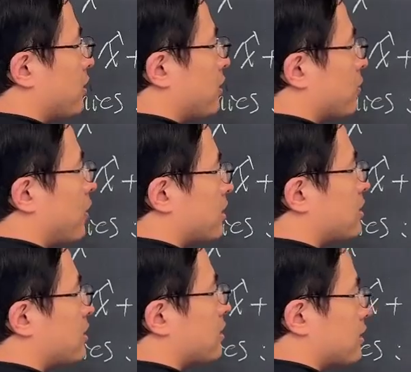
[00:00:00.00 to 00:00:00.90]

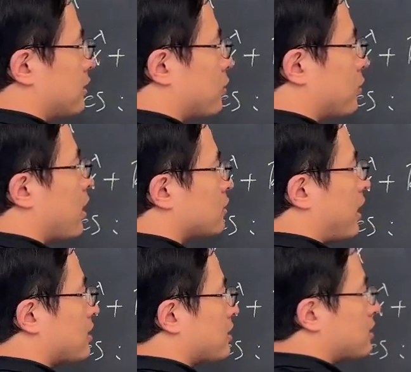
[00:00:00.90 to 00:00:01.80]
what you want to
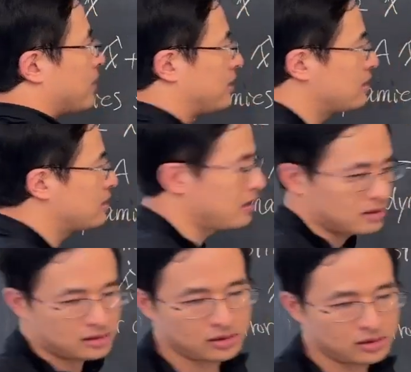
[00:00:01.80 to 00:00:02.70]
estimate and
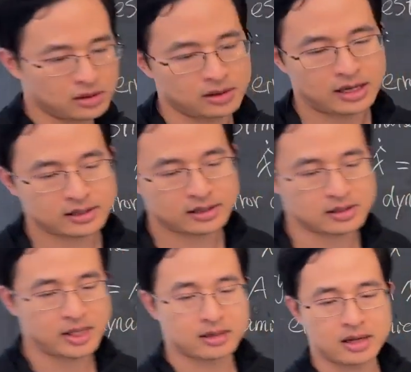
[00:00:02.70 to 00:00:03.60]
your
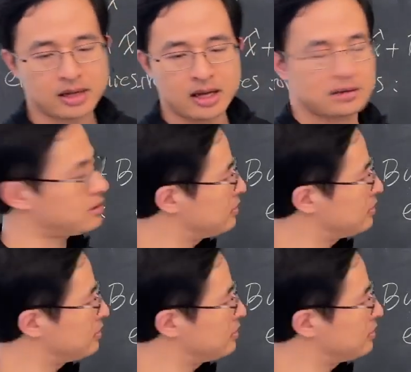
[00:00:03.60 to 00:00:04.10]
estimator X.